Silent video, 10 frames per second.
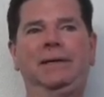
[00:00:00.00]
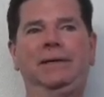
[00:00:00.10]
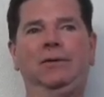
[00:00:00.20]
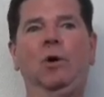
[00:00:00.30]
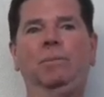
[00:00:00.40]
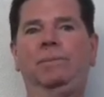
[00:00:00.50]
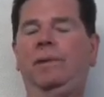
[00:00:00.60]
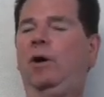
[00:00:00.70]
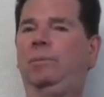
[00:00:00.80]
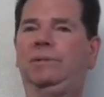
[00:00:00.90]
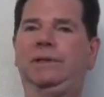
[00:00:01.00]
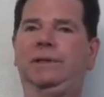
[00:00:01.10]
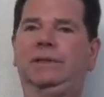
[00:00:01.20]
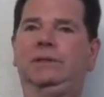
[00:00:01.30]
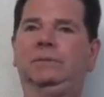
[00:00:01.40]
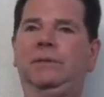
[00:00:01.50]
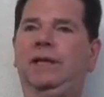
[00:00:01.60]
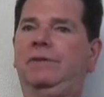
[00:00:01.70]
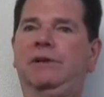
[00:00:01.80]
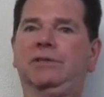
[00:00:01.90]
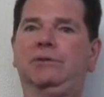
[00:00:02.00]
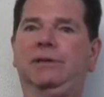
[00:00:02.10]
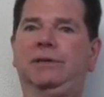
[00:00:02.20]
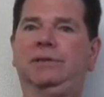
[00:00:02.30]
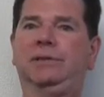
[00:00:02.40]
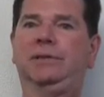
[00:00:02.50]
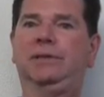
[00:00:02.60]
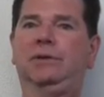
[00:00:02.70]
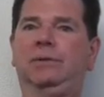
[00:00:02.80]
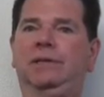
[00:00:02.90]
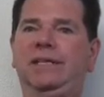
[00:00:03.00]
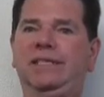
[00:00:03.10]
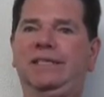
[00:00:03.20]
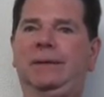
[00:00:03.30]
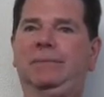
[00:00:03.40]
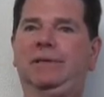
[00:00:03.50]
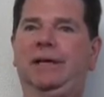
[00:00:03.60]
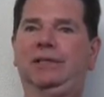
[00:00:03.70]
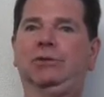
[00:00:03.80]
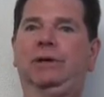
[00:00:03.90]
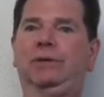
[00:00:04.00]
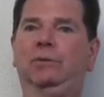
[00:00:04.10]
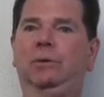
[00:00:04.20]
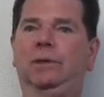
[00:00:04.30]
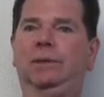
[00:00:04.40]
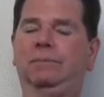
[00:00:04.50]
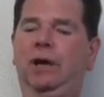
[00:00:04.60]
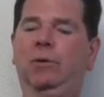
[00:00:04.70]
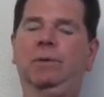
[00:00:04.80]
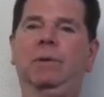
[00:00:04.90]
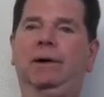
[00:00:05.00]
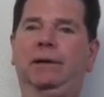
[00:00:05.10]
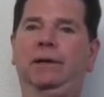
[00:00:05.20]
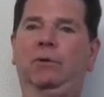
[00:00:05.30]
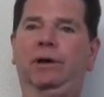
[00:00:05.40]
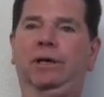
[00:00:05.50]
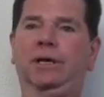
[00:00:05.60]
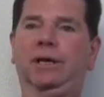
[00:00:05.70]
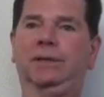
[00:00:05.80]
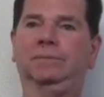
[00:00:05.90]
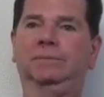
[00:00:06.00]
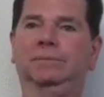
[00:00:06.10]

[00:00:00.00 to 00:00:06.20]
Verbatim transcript: I hope help any veteran, you know, needs something, I try to help them out in any way I can.